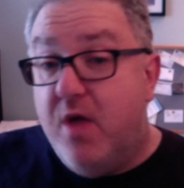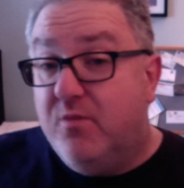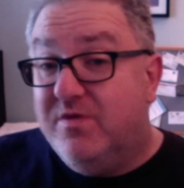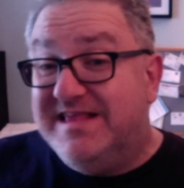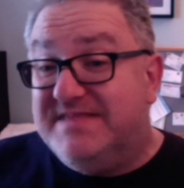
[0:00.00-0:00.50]

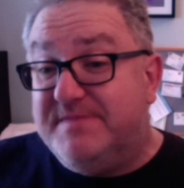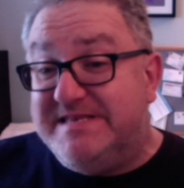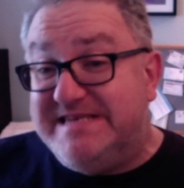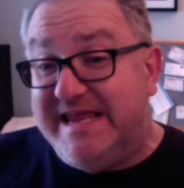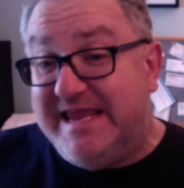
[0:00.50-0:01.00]
with this
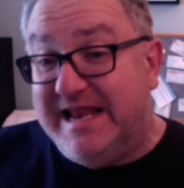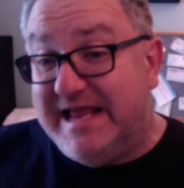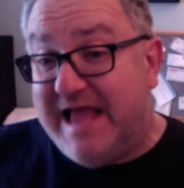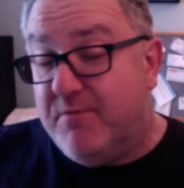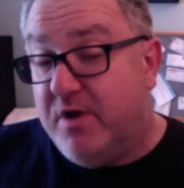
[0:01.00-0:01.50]
particular
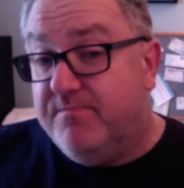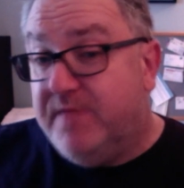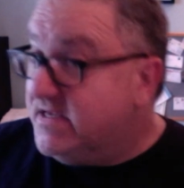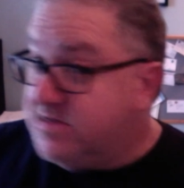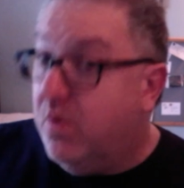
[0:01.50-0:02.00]
camera,
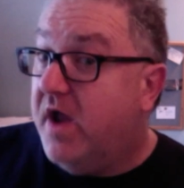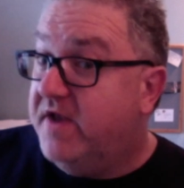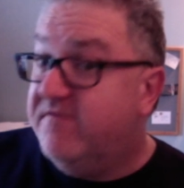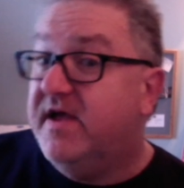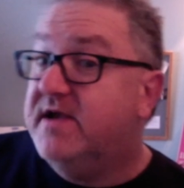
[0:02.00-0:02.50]
is quite
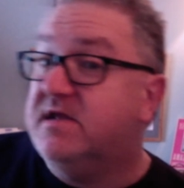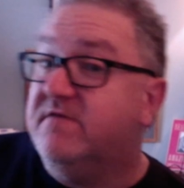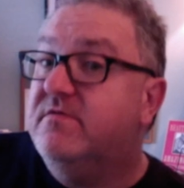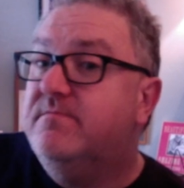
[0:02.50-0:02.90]
effective.